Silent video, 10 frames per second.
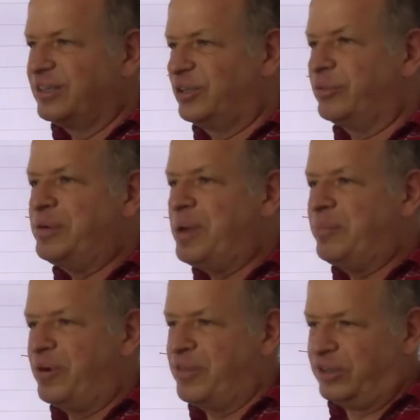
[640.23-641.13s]
to
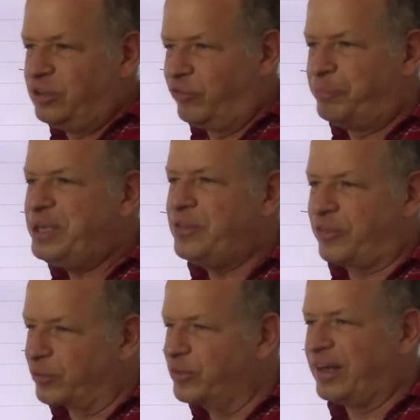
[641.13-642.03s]
remember that you've been
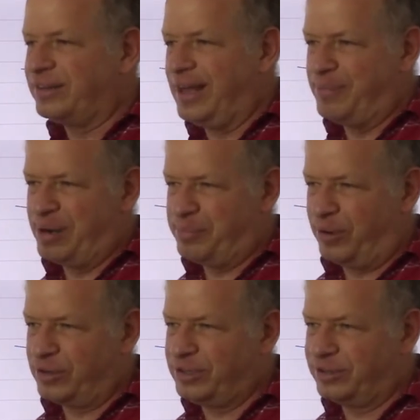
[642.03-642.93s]
through that double
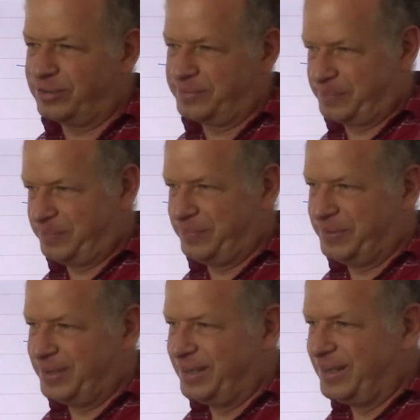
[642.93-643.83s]
point.
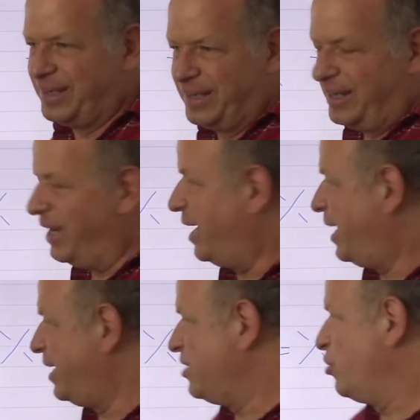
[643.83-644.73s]

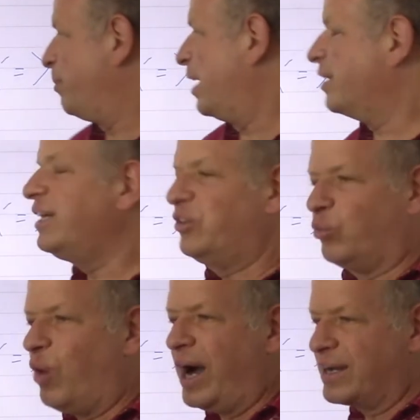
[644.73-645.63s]
And you mark it
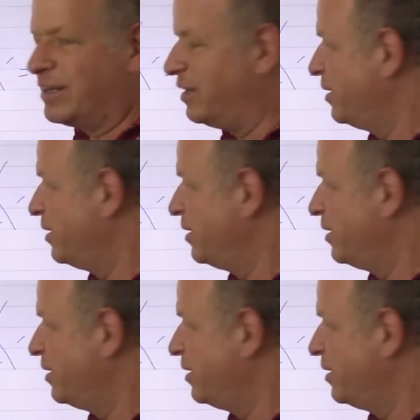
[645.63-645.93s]
1.